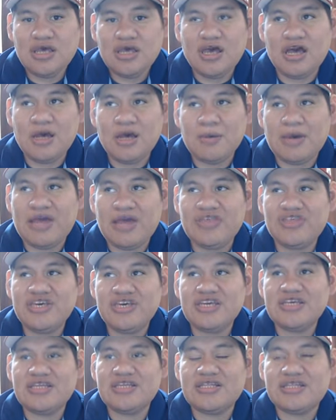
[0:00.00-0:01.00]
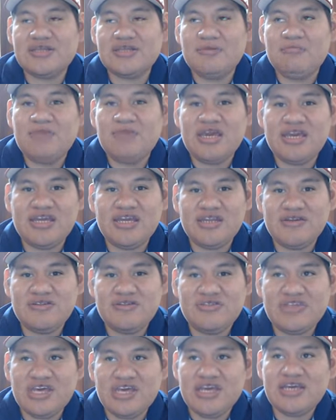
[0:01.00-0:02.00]
I think the
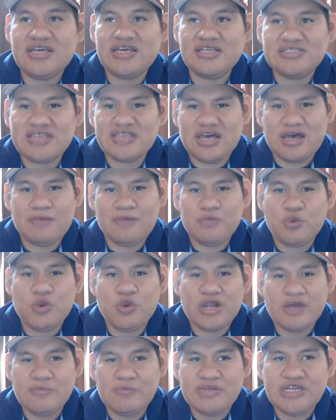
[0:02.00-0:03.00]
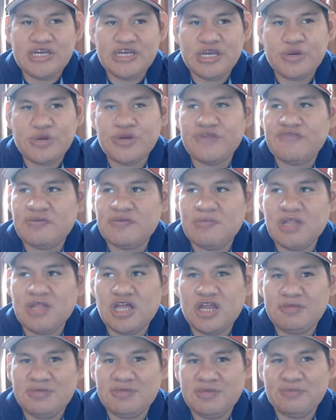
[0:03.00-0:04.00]
main thing is what I've been hearing from a
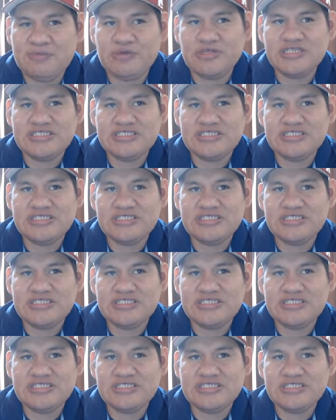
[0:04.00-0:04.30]
lot of people